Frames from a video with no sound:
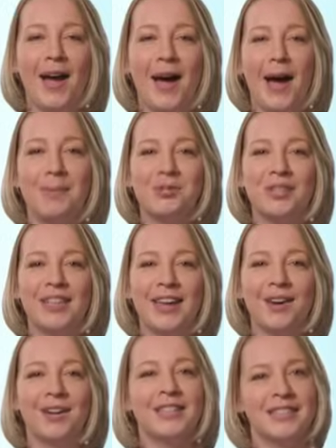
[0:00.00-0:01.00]
Option
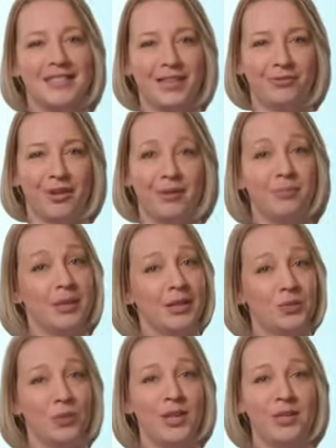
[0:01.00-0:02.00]
Care is different
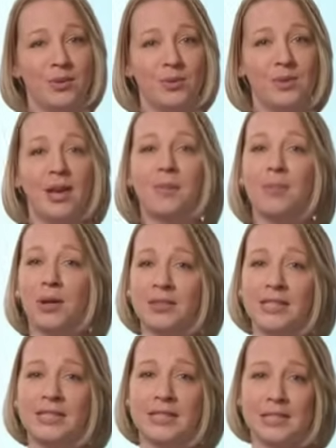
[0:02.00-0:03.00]
because we use a
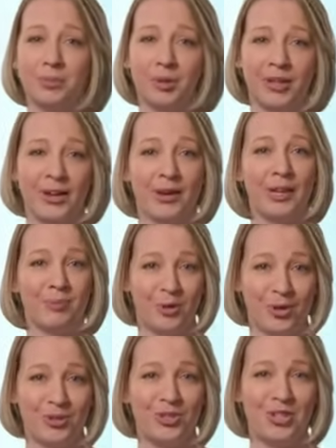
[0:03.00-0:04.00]
multidisciplinary
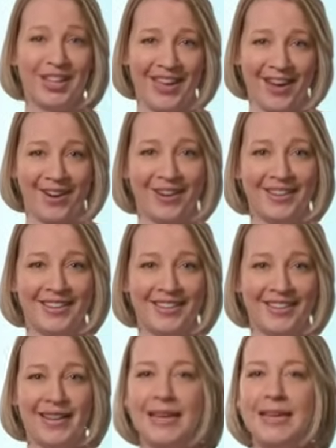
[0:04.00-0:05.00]
approach to care.
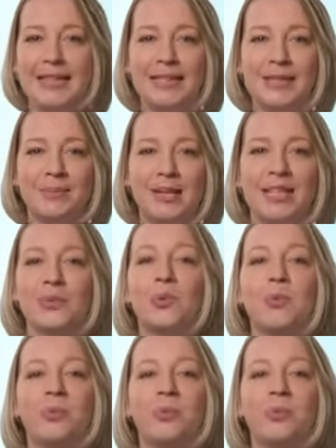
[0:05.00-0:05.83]
This means we